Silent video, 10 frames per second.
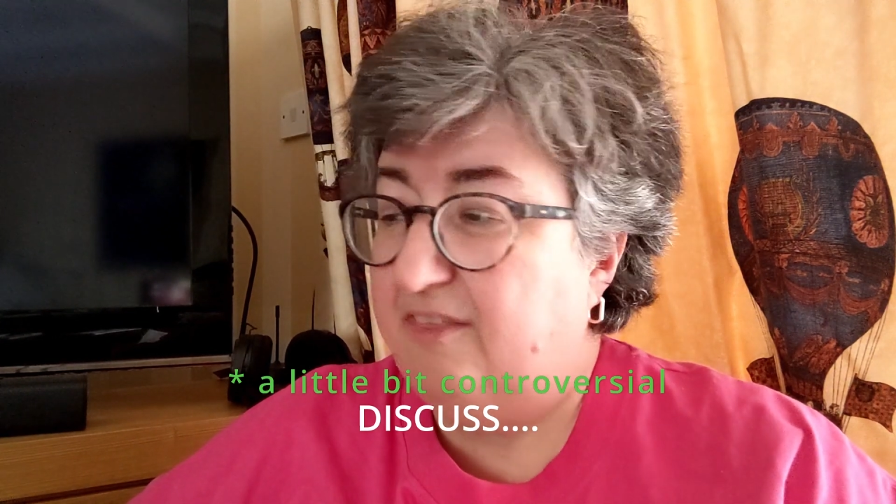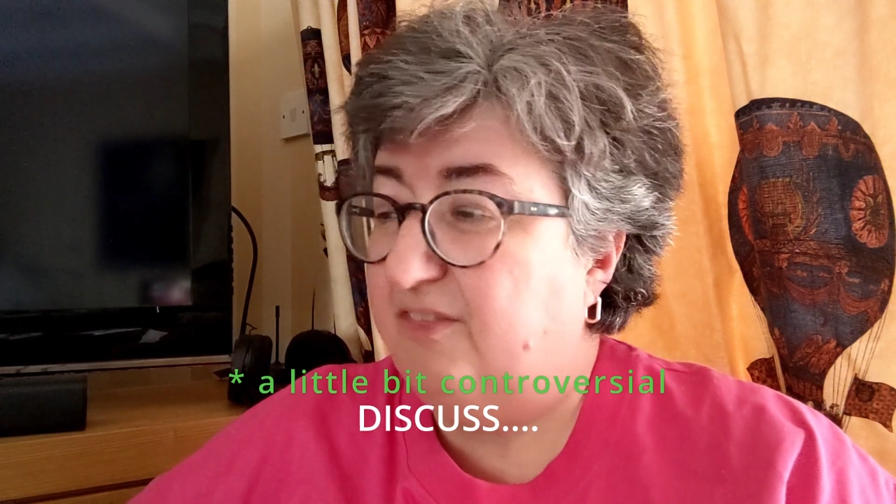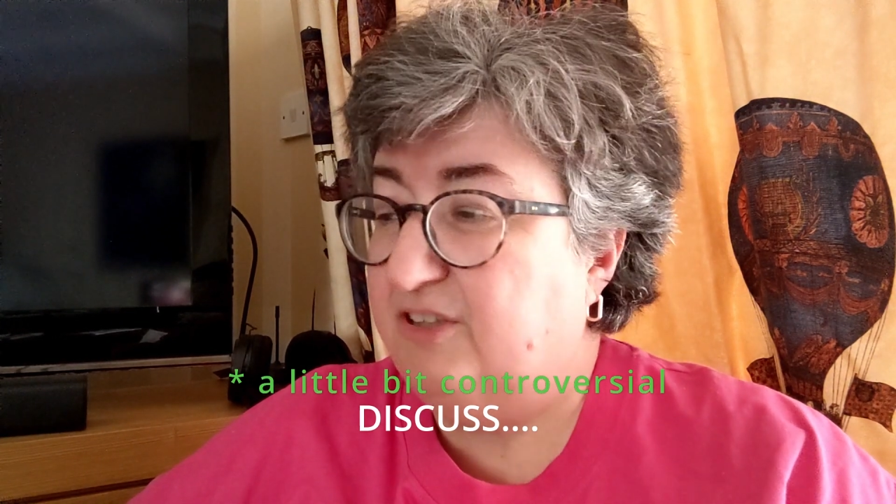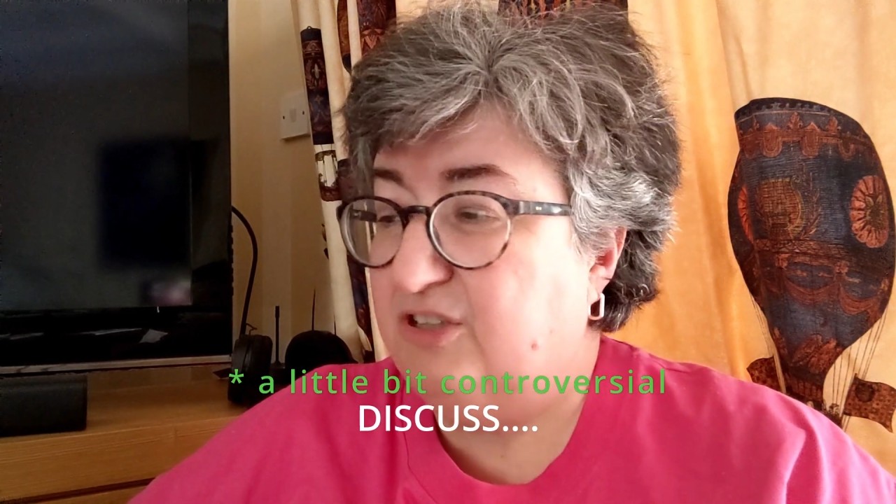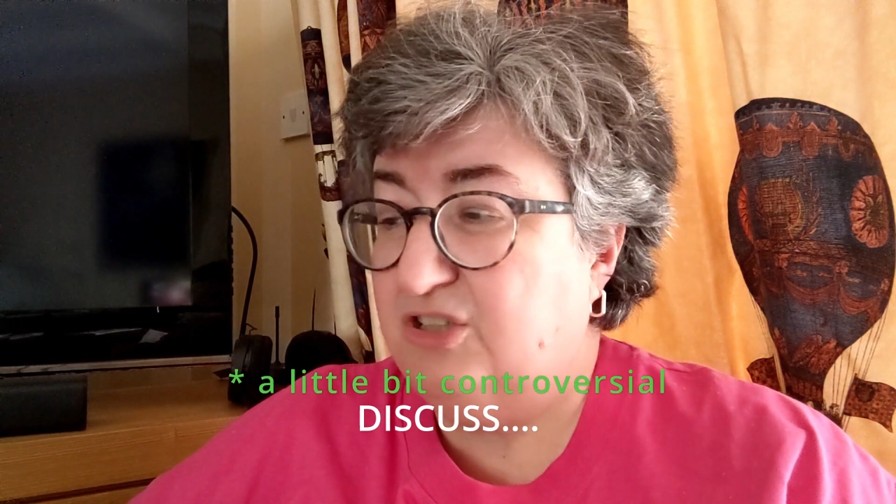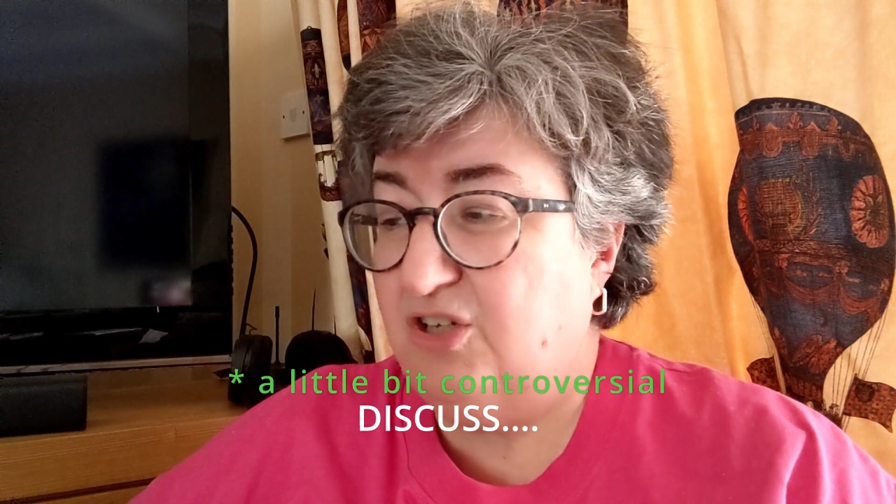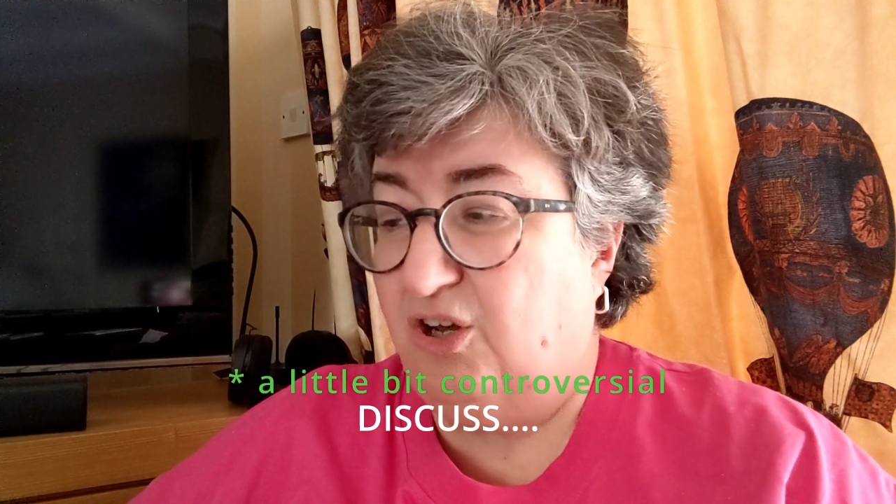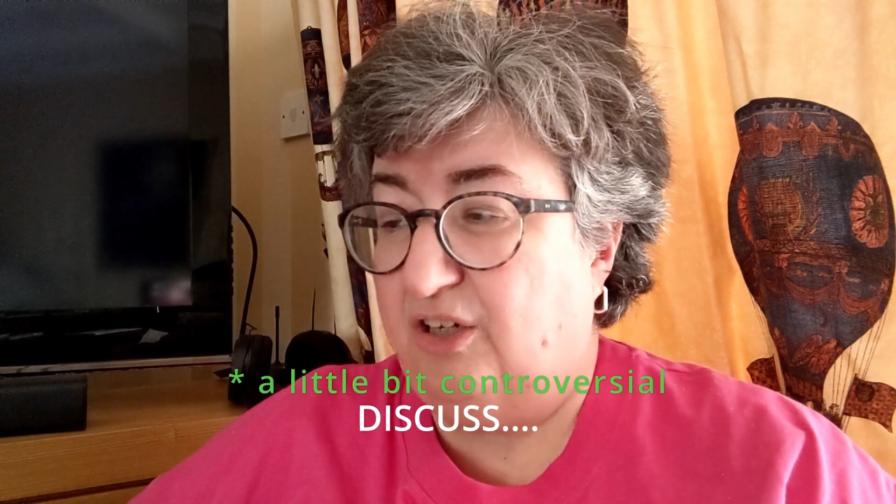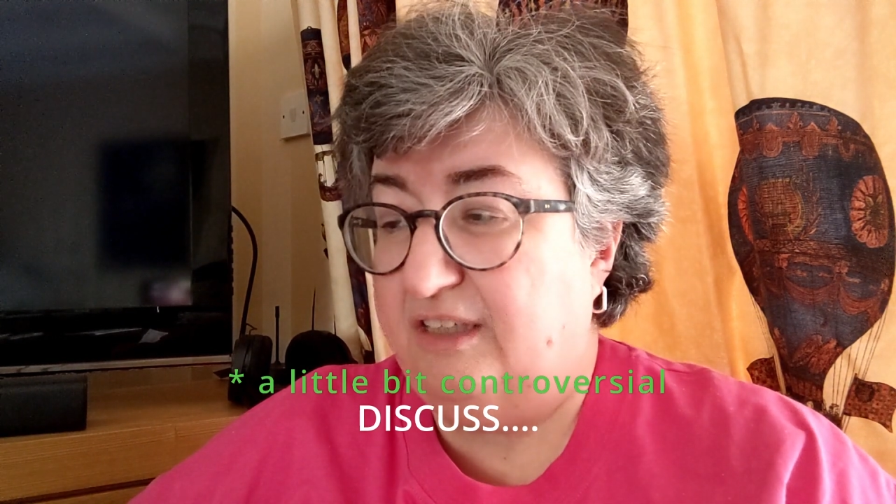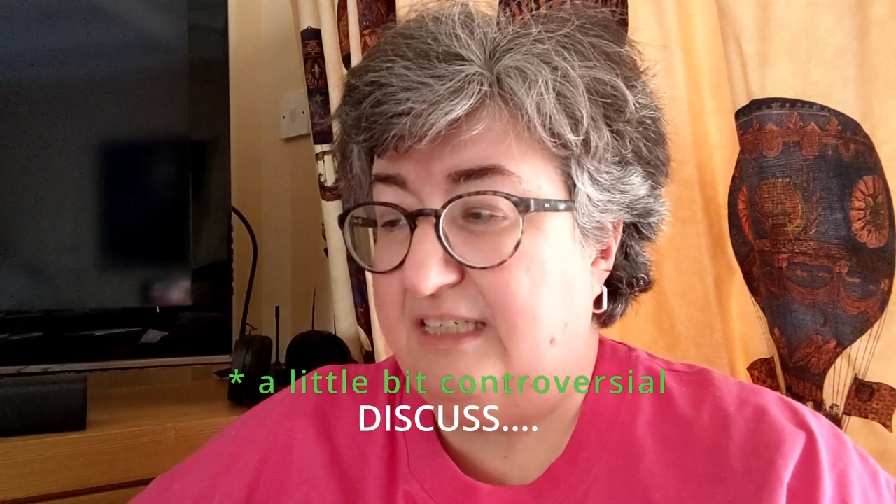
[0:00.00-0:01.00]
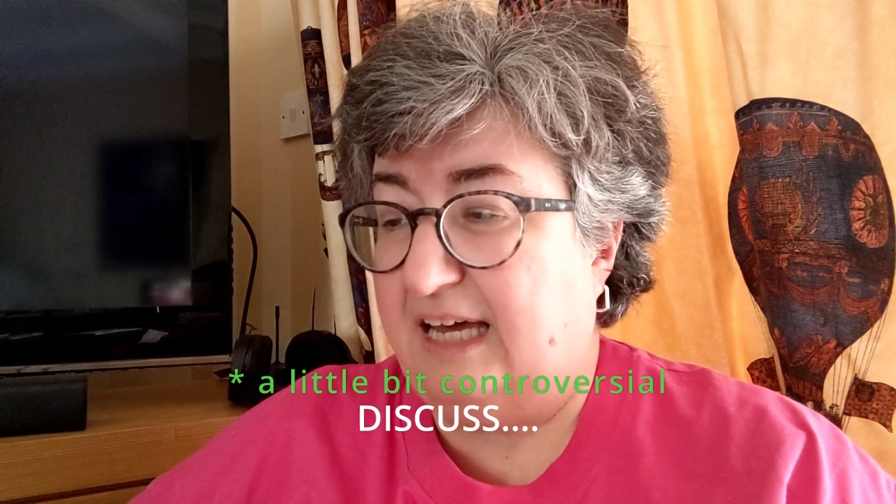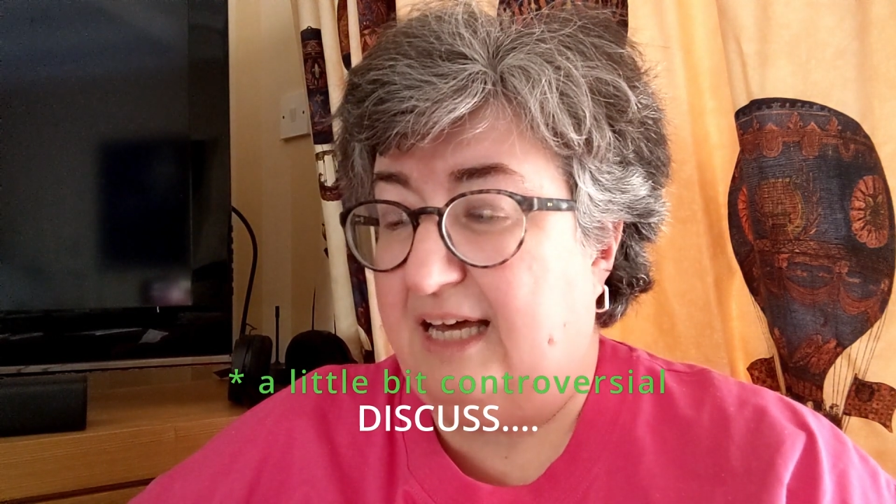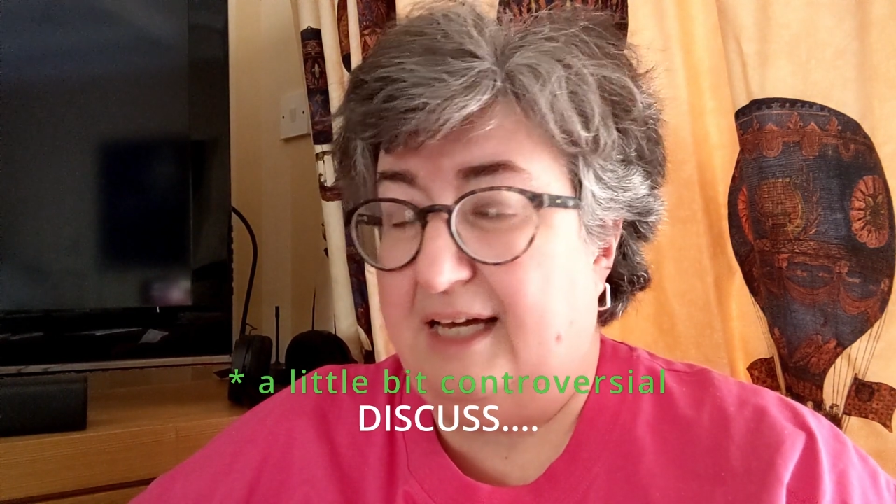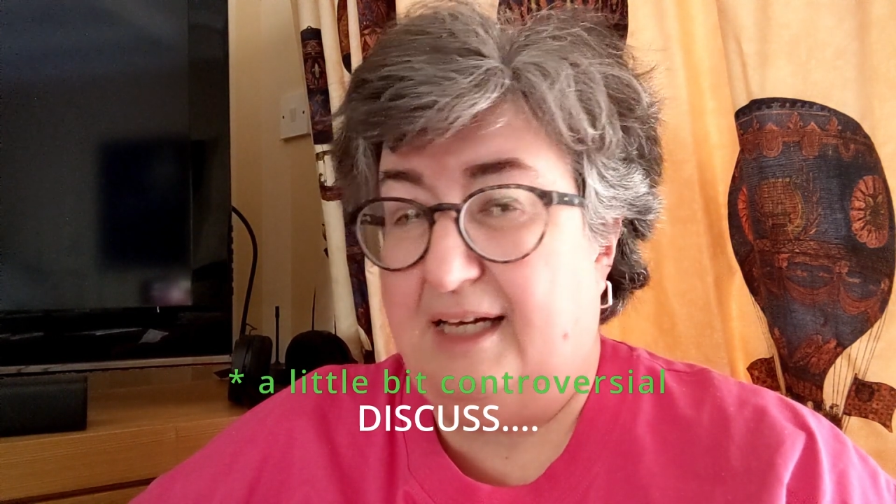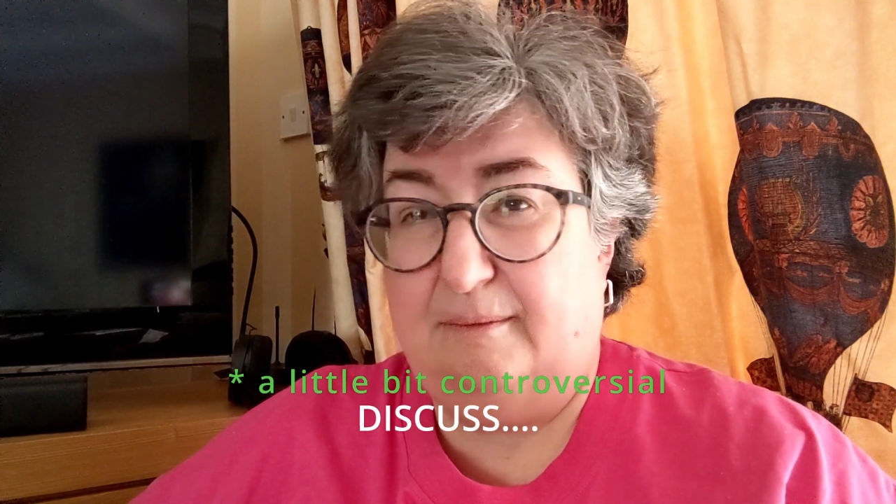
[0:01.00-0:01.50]
there's not
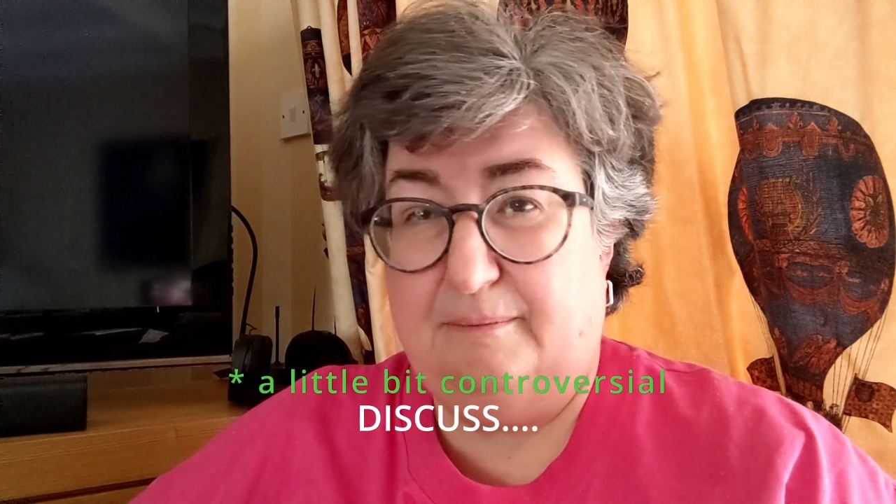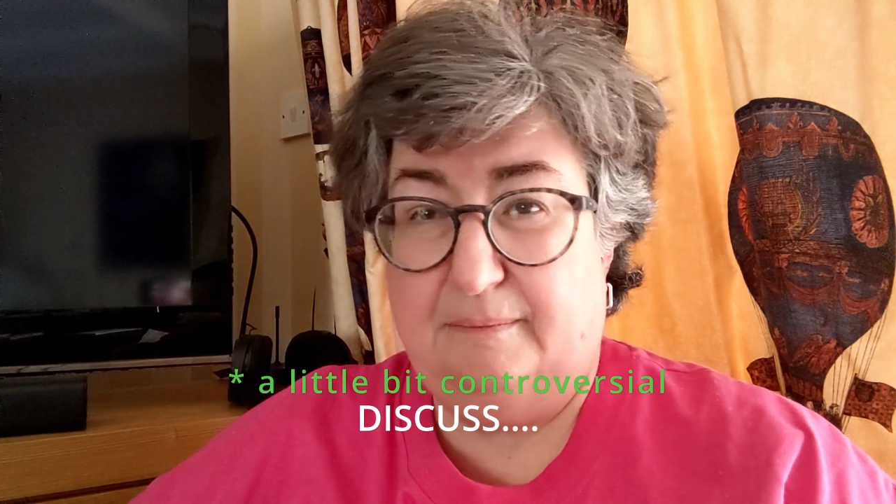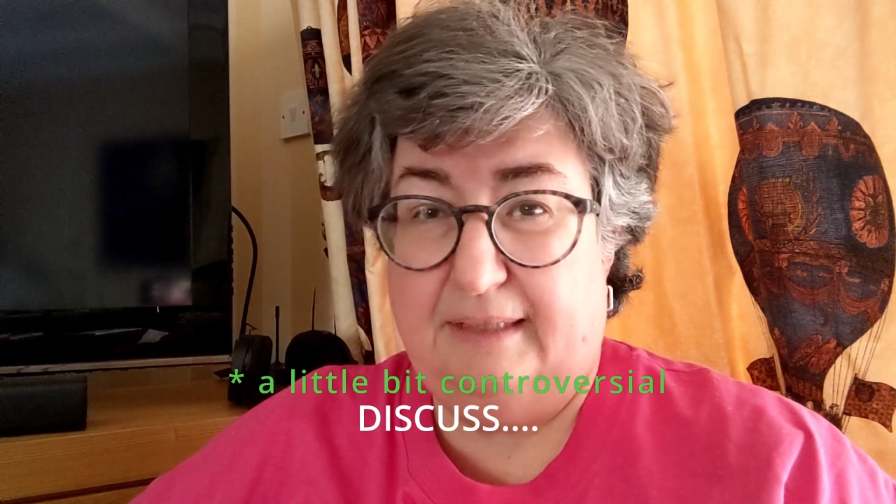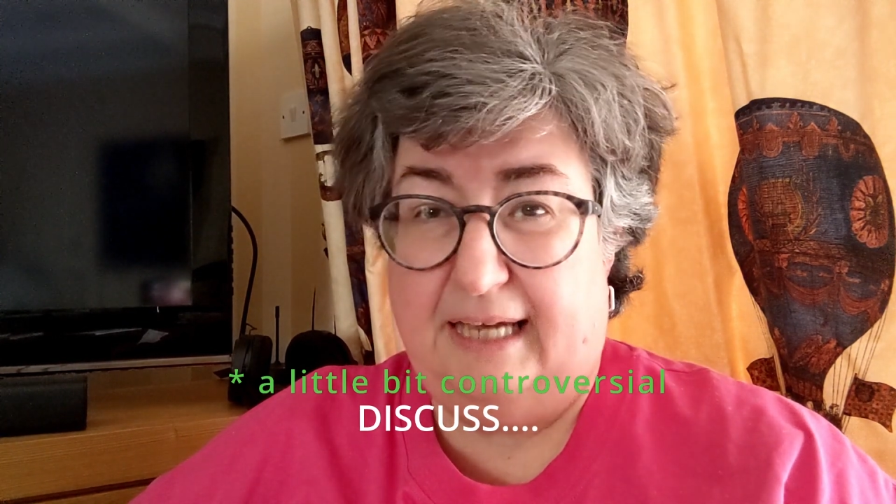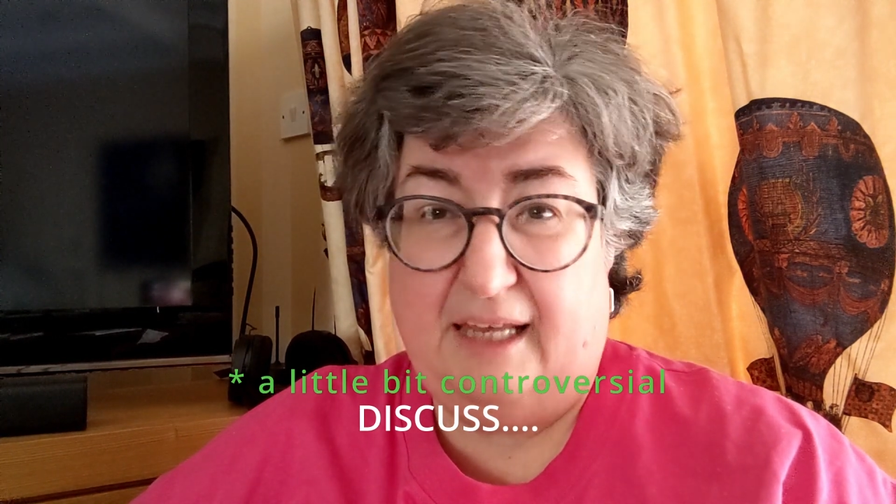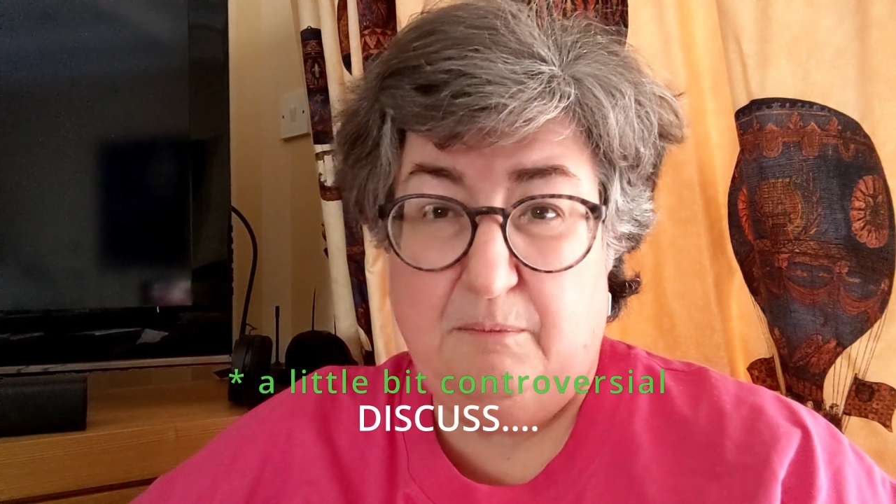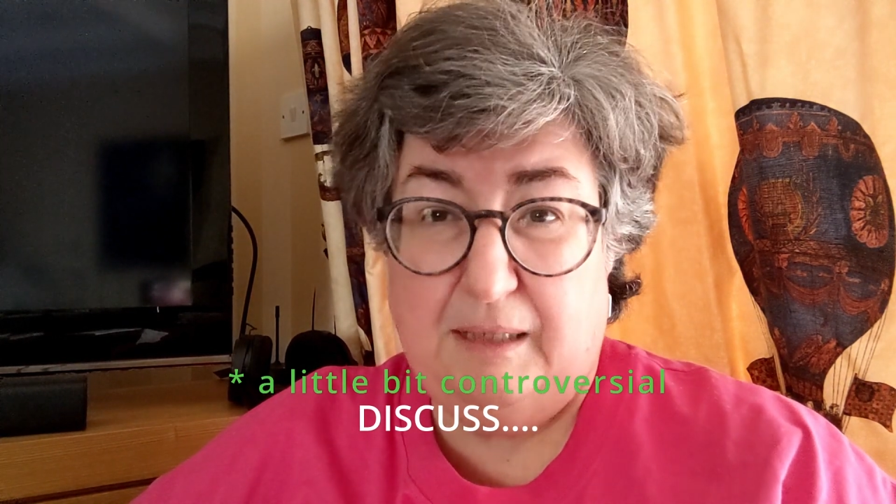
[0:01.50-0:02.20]
end